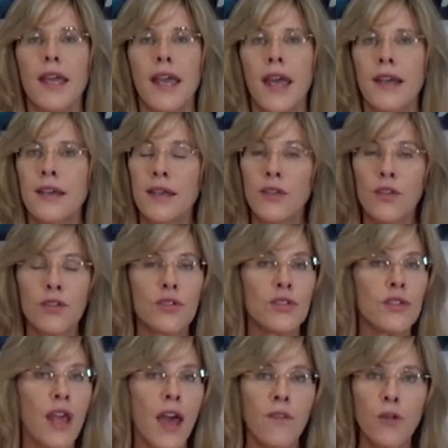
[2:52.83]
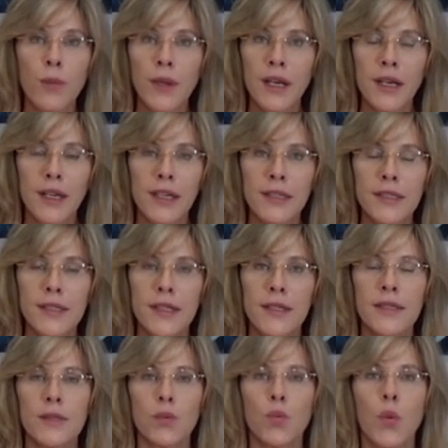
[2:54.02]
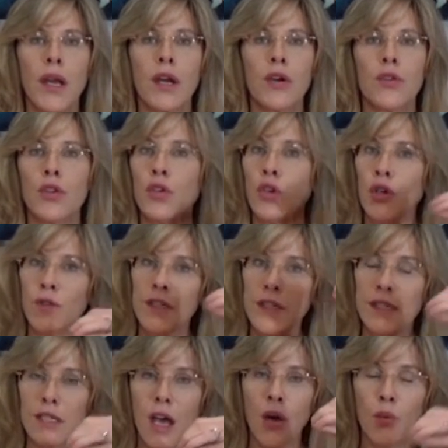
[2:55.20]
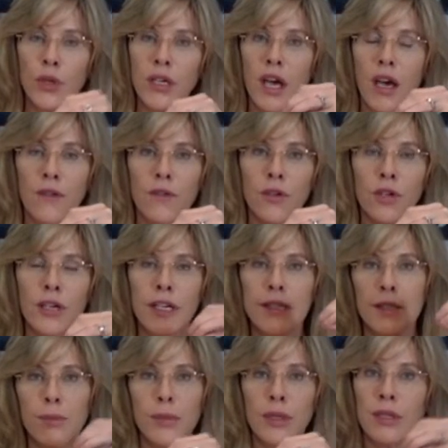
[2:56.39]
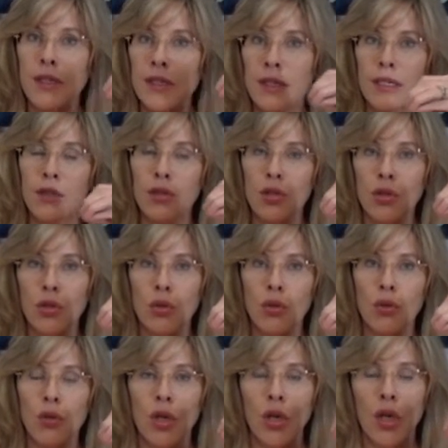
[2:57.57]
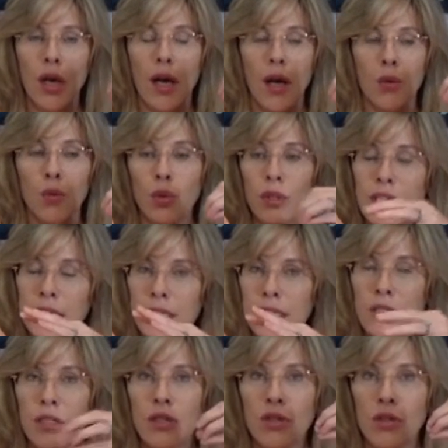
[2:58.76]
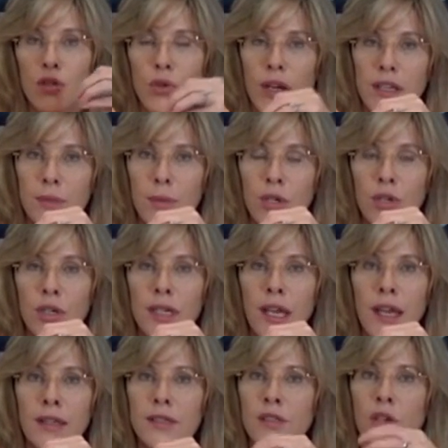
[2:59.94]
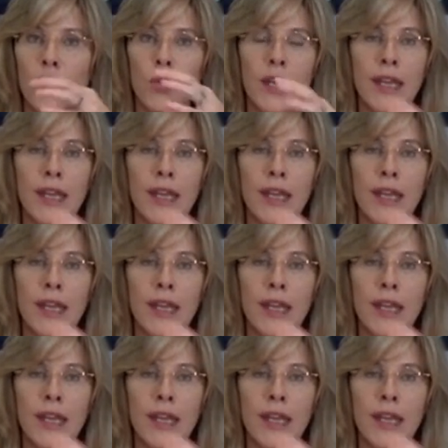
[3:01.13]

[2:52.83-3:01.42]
And there's never been an instance where the nerve does not recover its ability to release the neurotransmitter again. So